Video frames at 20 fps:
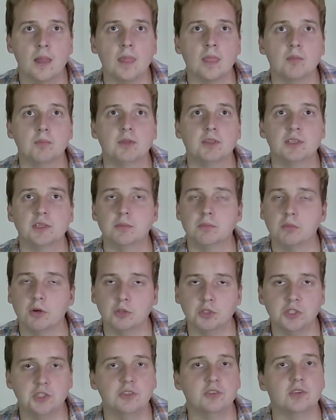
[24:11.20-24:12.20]
But the
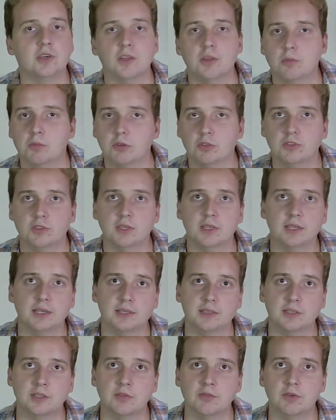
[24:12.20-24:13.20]
emotions are the most
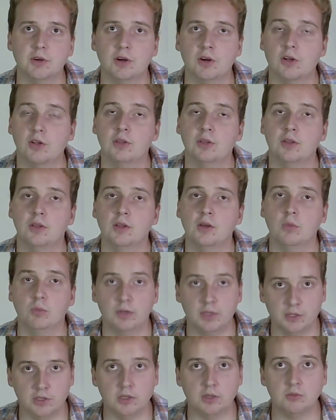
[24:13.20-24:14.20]
neglected of all when
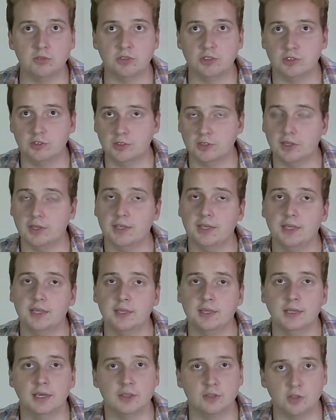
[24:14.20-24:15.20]
it comes to
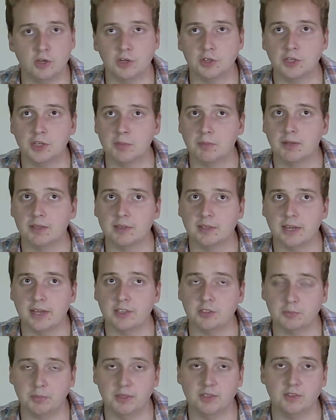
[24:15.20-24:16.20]
studying and talking about the
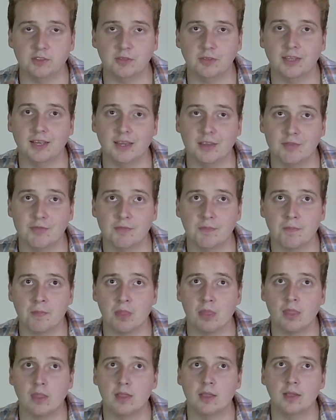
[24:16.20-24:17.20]
aspects of life.
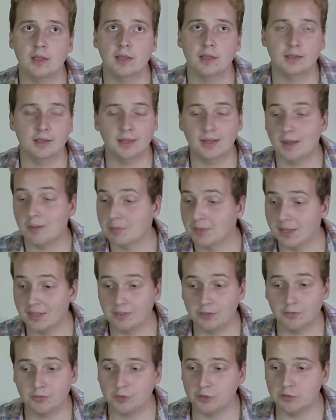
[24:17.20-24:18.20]
And I'm not
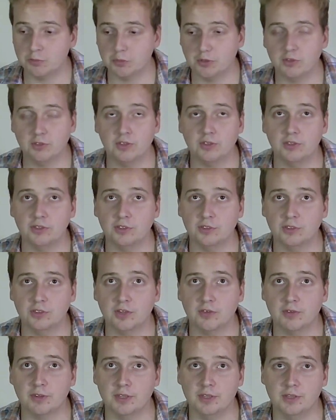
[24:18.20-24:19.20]
the first person to
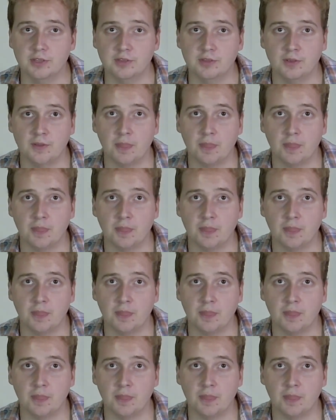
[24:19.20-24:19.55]
discover this,